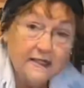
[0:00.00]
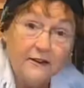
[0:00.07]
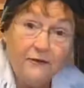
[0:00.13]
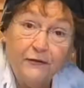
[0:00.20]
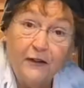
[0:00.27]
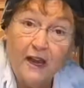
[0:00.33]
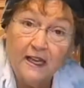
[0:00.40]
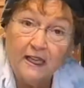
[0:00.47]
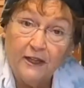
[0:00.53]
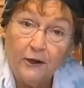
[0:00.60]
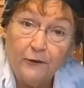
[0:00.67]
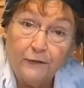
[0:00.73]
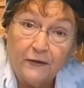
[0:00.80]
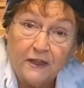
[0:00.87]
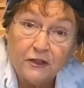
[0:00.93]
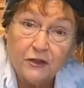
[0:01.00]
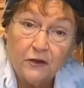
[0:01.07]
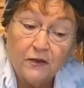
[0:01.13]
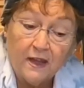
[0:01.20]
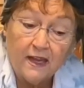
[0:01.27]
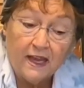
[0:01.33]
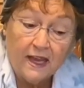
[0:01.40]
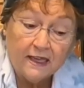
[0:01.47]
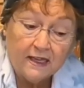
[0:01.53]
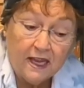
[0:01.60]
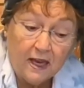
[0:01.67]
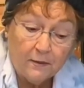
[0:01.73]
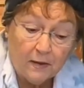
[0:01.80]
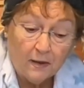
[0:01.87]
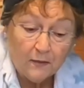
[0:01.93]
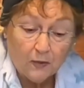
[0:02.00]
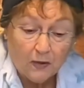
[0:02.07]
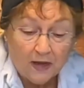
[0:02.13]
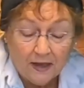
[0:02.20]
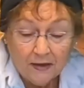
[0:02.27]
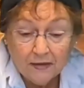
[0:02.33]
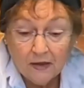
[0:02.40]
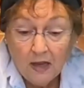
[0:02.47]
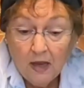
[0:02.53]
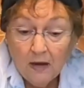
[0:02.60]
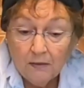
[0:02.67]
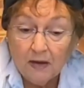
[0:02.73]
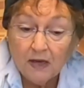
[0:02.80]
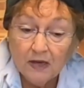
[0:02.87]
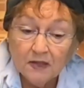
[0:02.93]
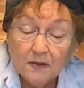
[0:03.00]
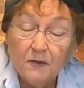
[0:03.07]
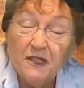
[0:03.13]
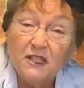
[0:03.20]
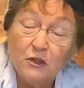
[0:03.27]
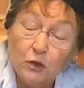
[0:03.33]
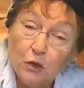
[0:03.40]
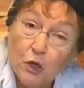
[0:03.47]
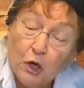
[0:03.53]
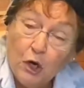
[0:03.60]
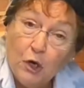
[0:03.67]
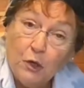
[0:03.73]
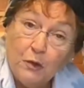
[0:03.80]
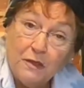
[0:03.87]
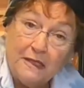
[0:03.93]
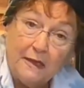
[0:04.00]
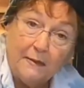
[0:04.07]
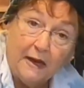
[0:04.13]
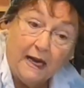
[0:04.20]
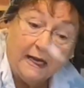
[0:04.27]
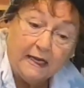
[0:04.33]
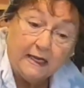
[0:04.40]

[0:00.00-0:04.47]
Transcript: a fun little feature that Ed came up with because Mr. Nosy Body